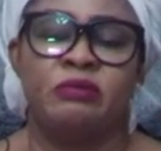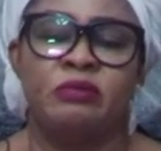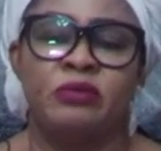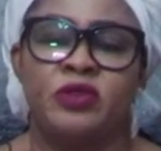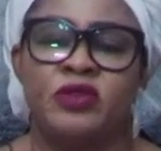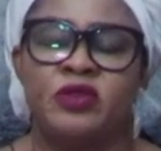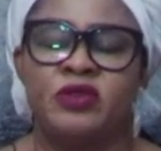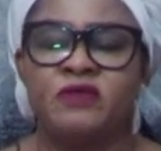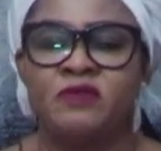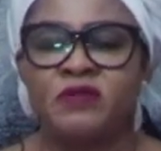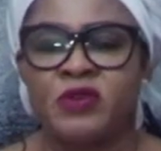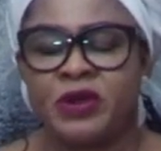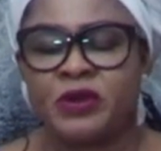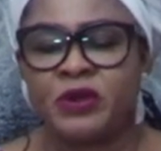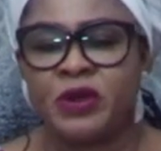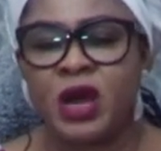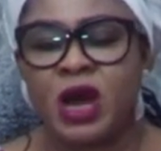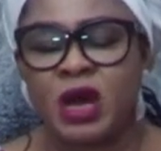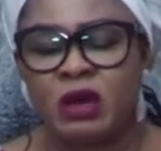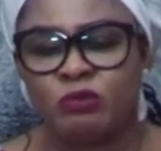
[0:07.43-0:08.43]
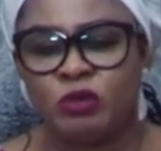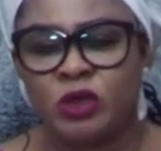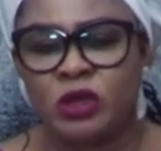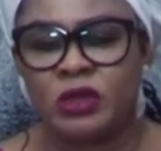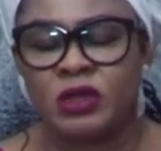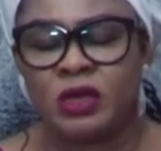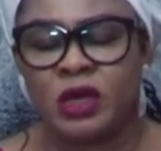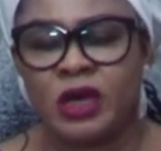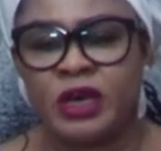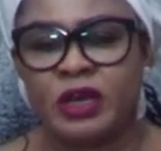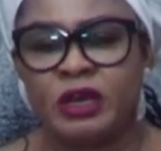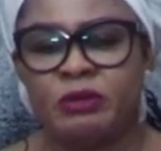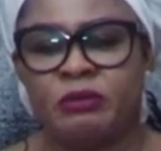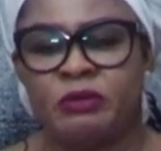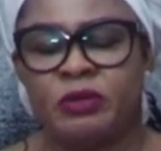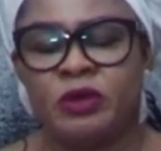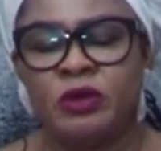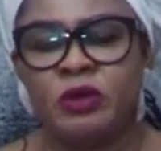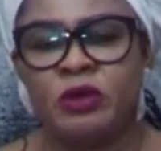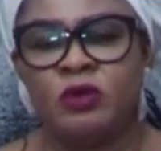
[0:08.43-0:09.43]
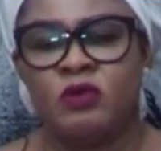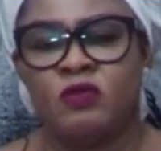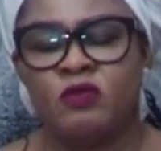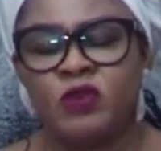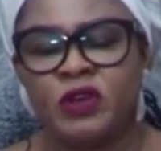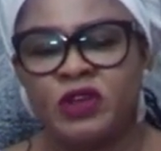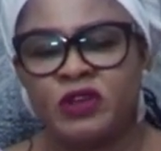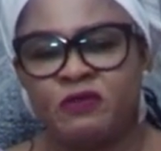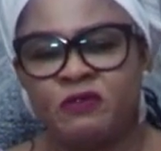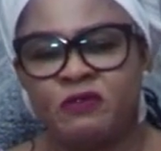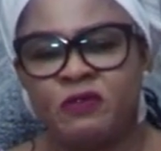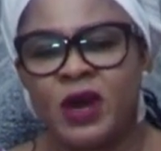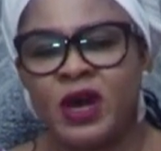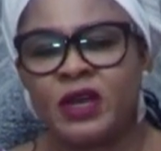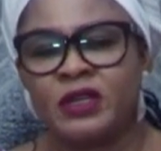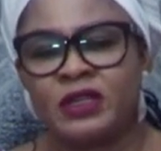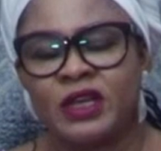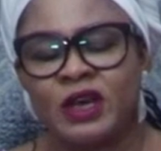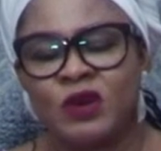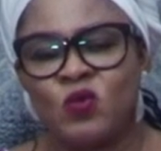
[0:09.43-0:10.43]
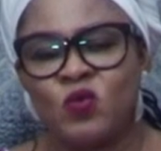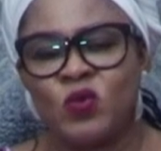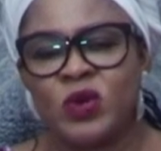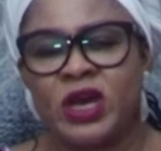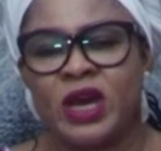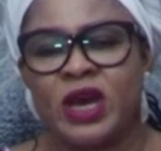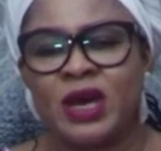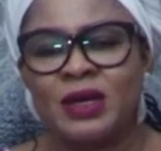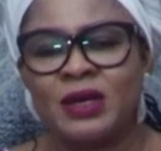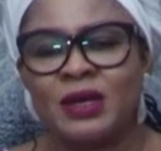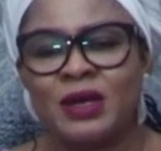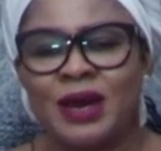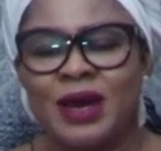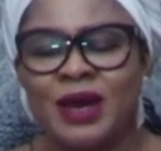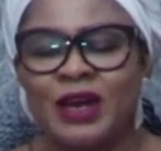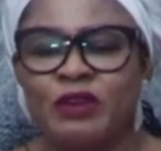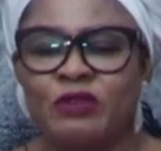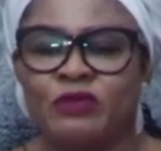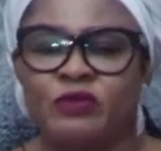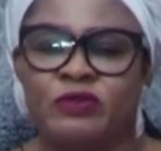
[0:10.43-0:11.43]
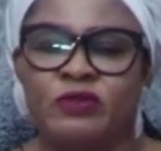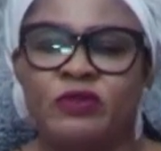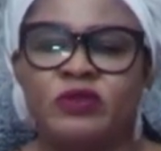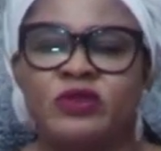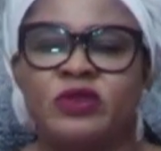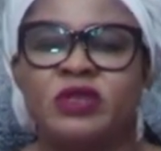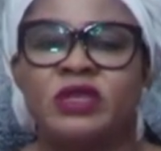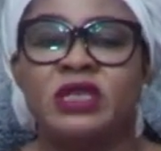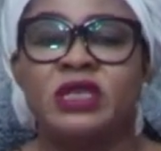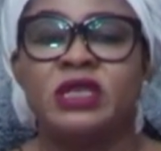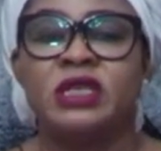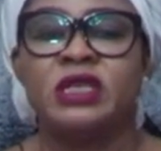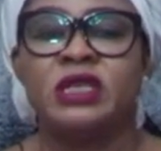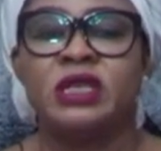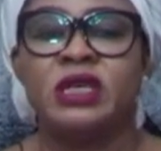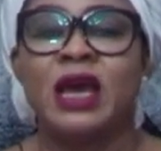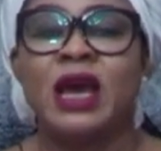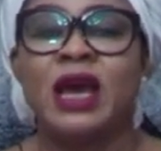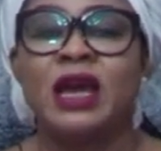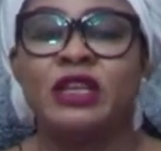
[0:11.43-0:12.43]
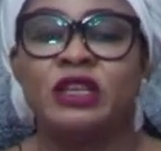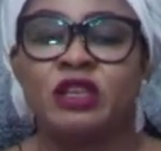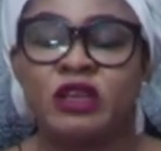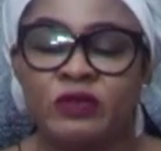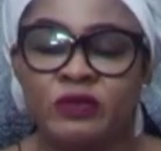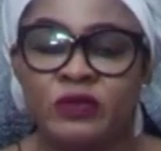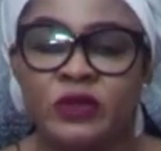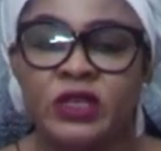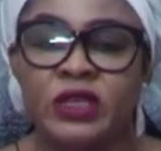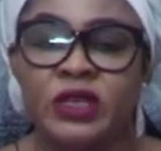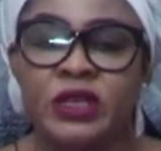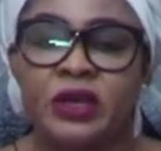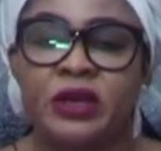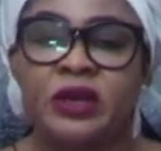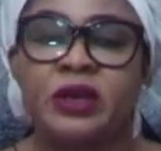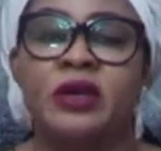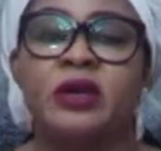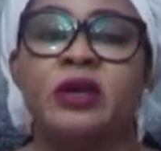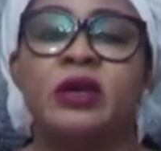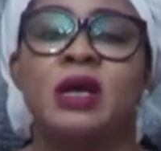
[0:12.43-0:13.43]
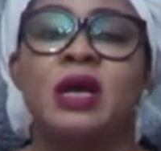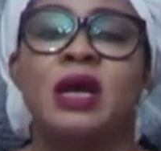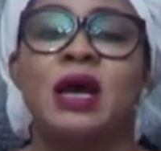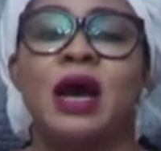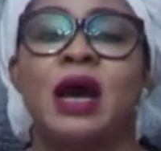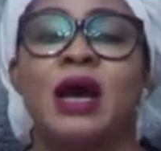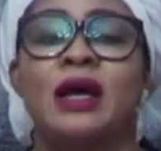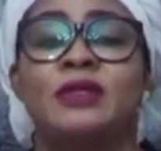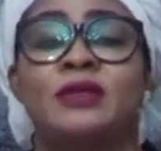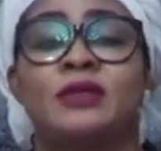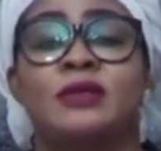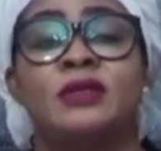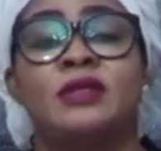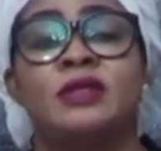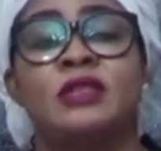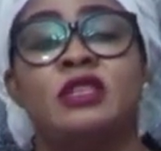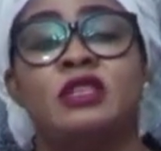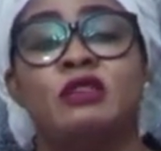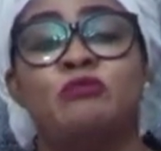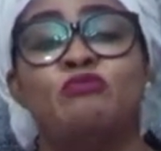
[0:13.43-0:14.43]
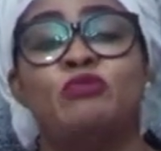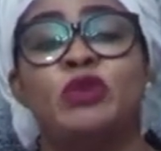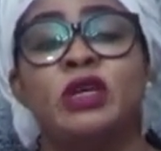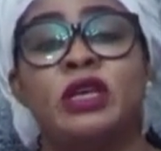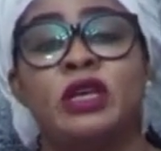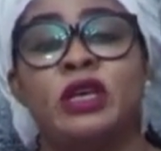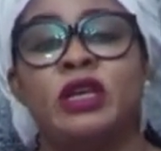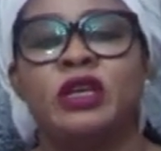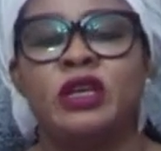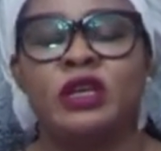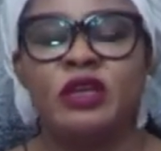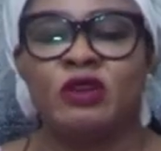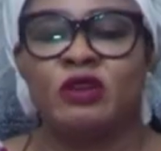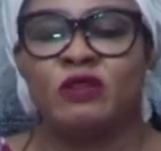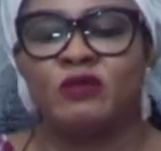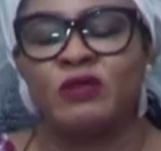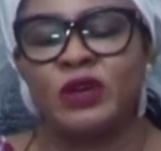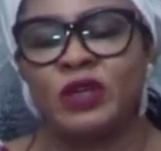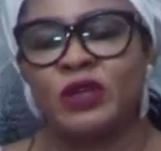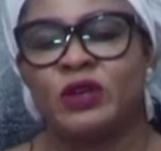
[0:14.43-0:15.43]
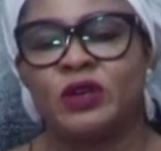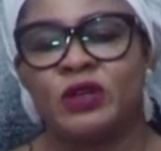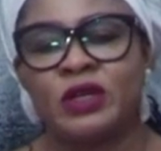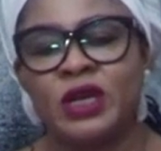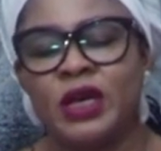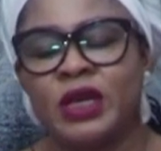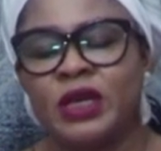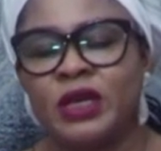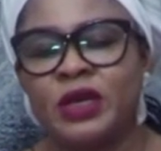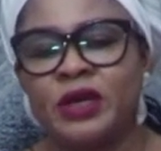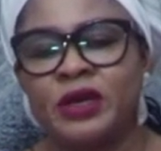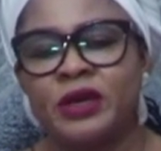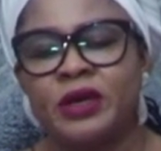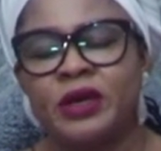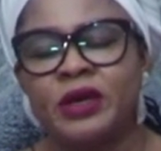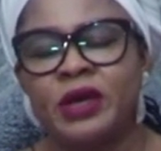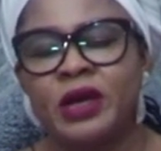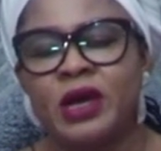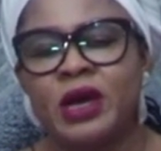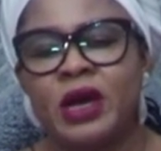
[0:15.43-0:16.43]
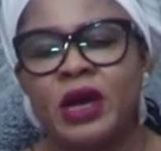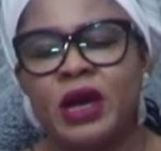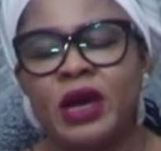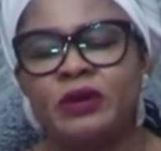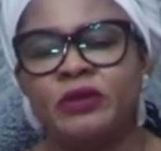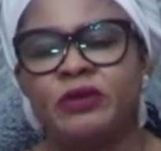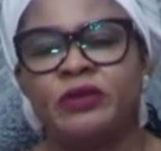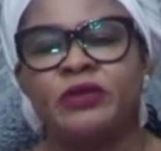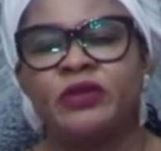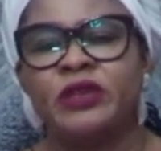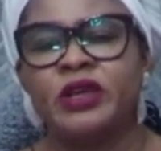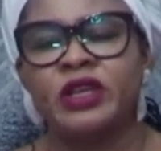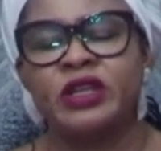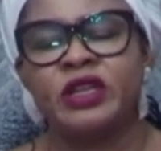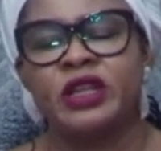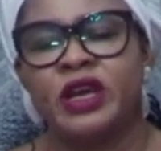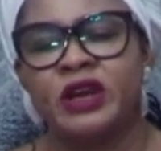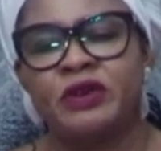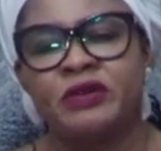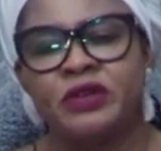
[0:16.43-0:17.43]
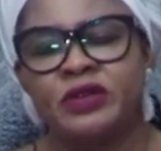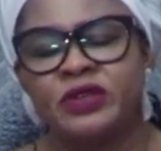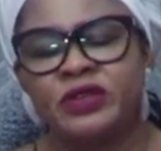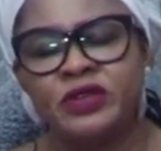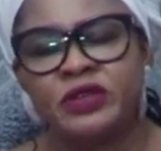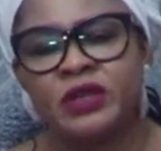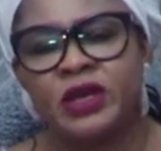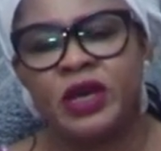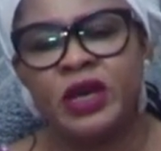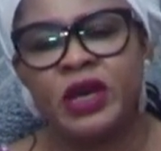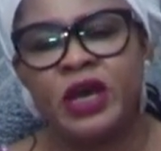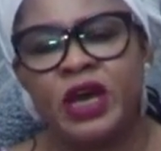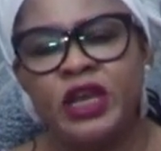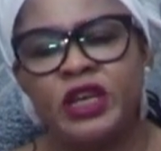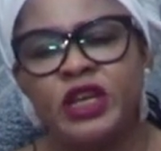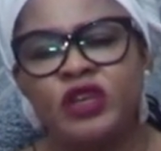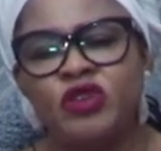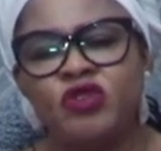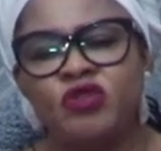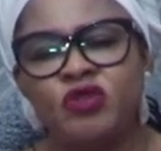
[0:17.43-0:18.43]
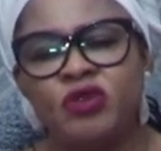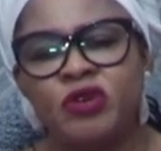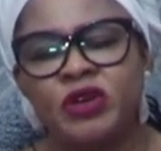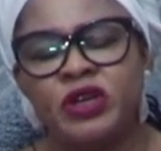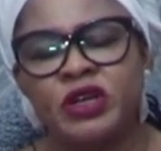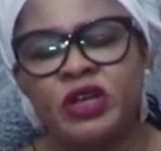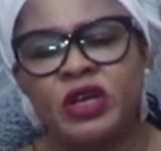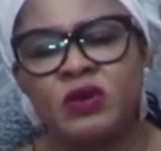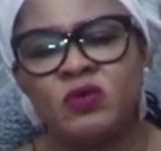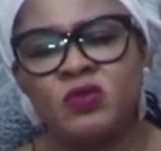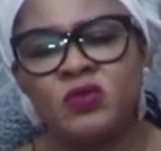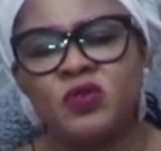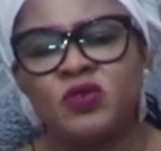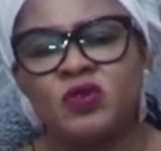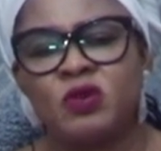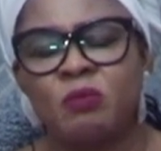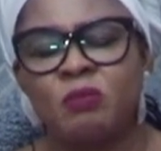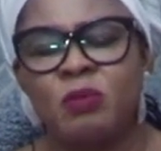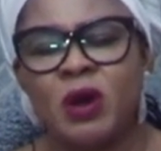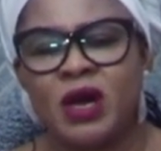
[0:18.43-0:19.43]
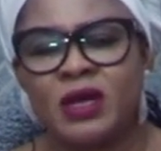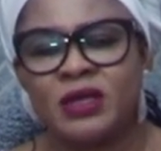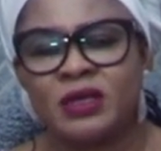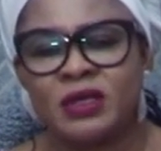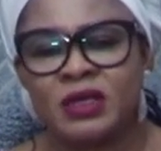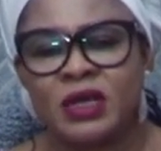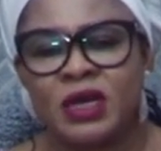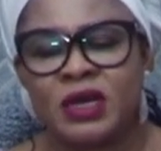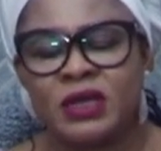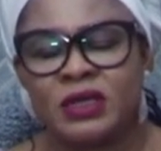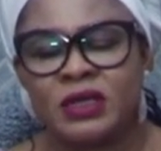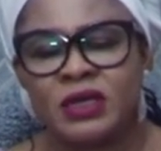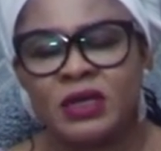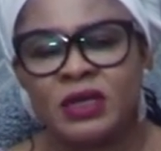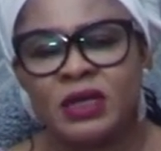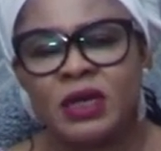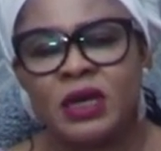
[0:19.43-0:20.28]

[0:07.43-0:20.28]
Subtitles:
It's a very happy time for the fact that we are alive to see the end of the year and to see the beginning of another year. I don't think there is any joy that will surpass that.